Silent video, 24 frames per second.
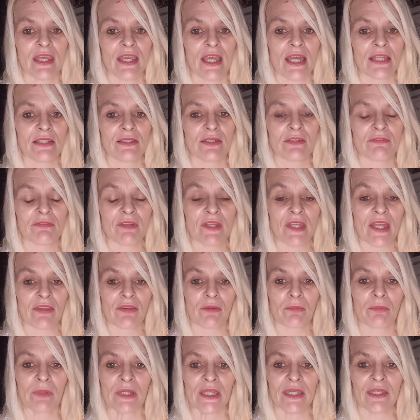the end of
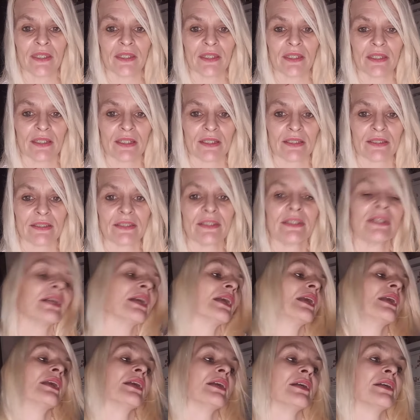another week,
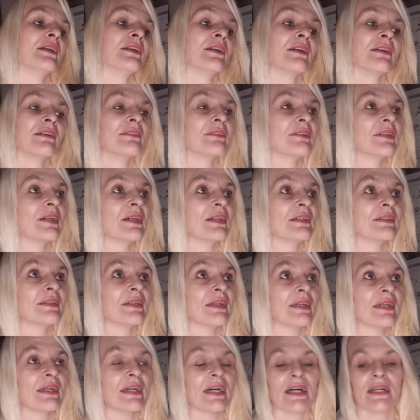uh,
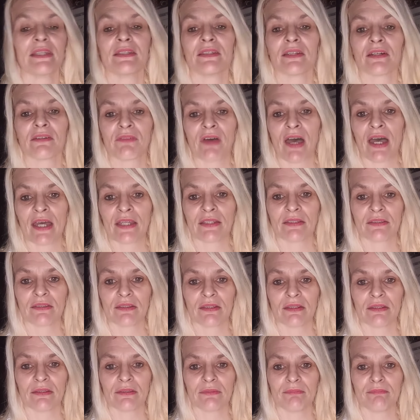and I've had
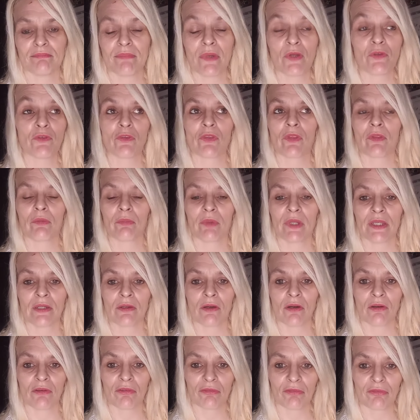uh, most of the week
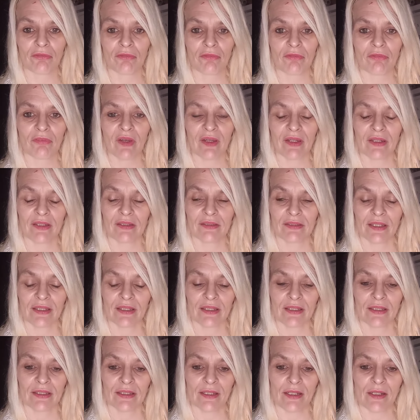off
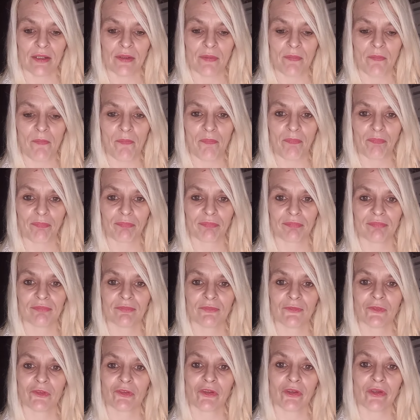um,
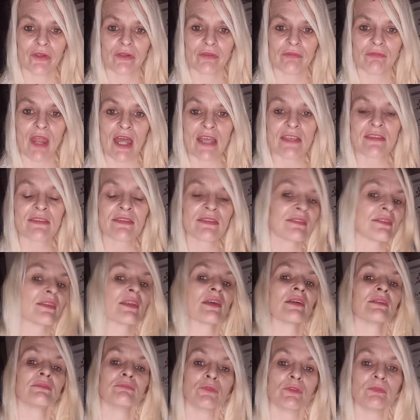to rest
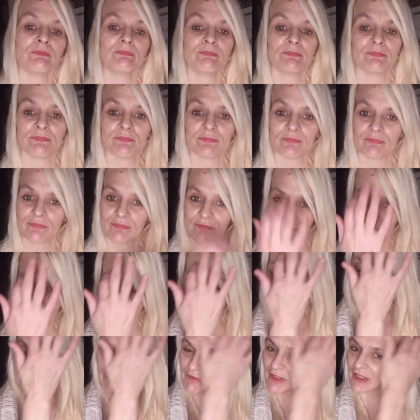and
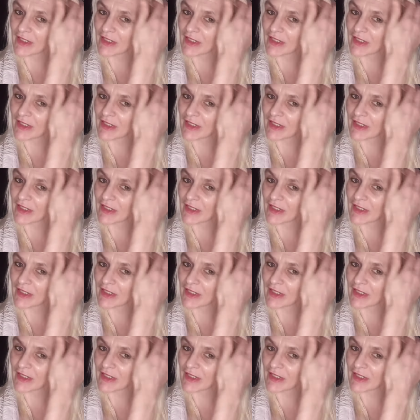get